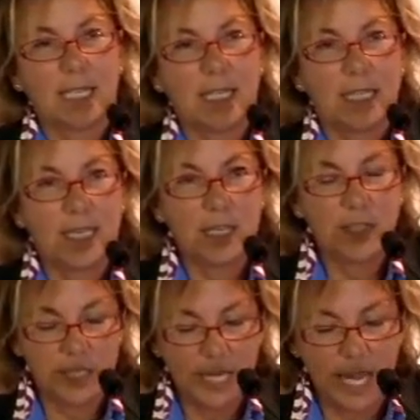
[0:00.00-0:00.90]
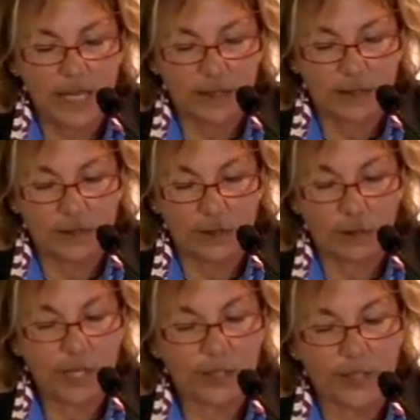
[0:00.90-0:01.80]
Here today at
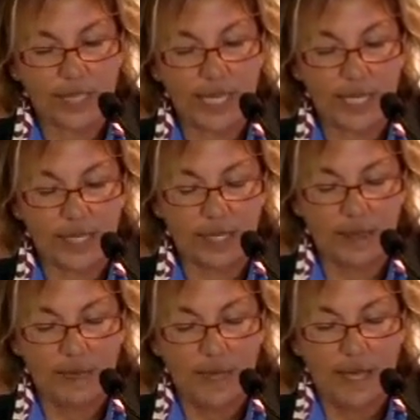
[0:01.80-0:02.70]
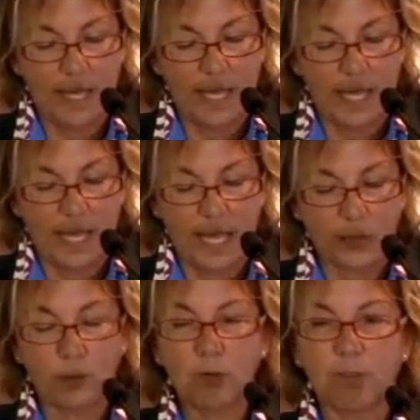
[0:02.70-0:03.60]
Christ the King,
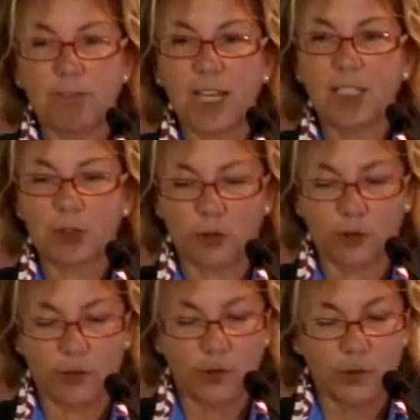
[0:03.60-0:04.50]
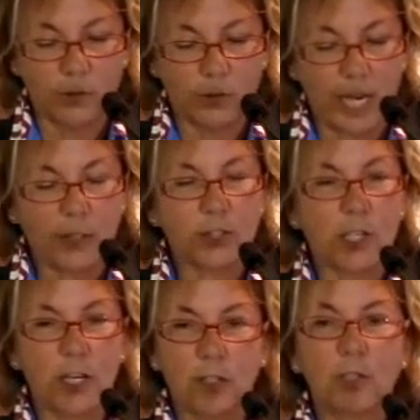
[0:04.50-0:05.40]
as we reflect on Jack's
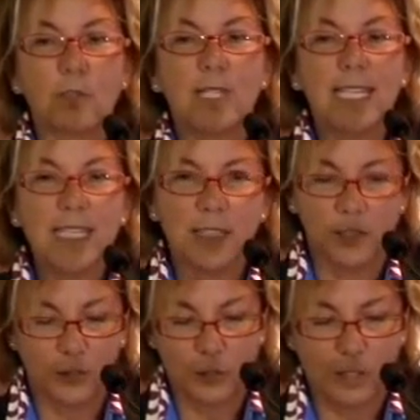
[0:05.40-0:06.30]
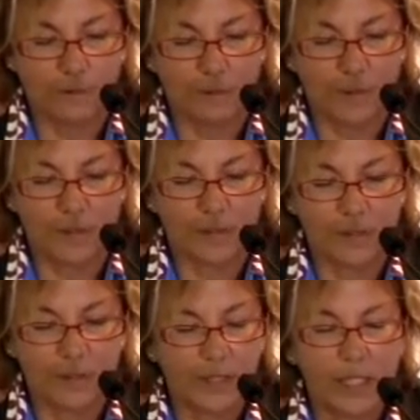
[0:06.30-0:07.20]
Herculean
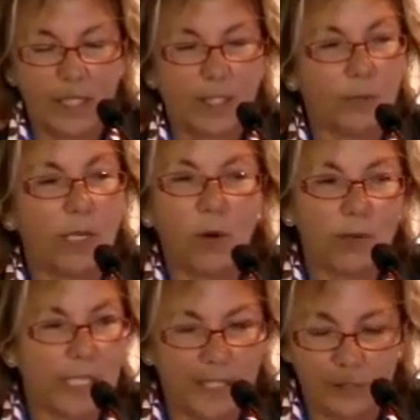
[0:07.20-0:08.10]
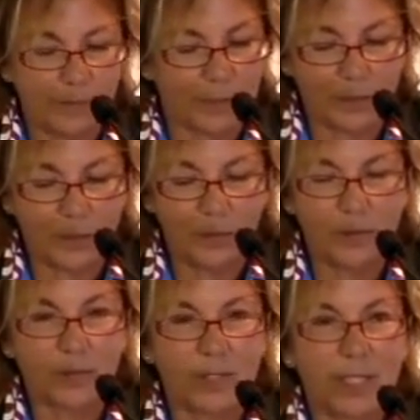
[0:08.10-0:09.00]
achievements, we honor his
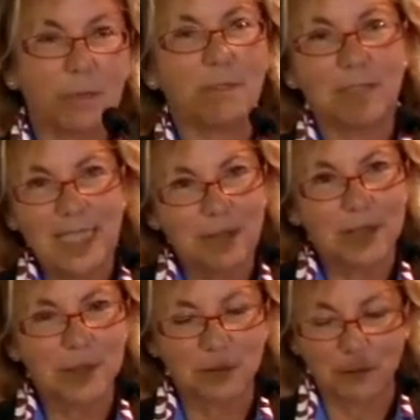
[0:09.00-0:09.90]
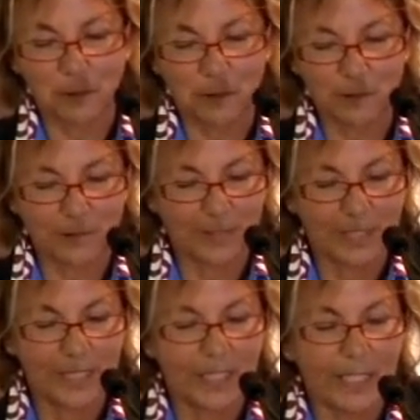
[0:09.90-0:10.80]
virtues, we forgive his flaws,
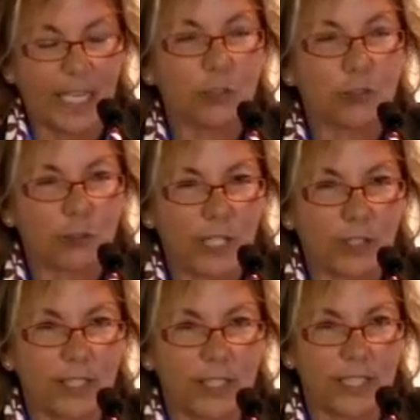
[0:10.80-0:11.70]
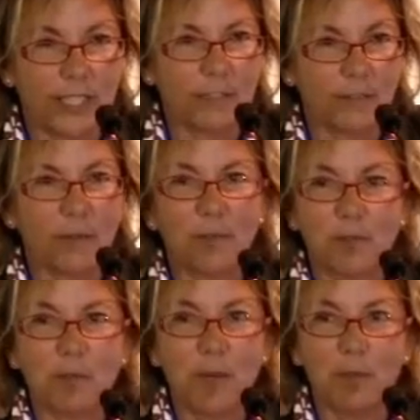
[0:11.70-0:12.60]
and treasure these
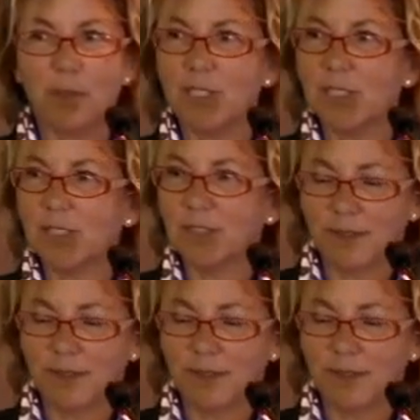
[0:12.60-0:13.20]
fond memories.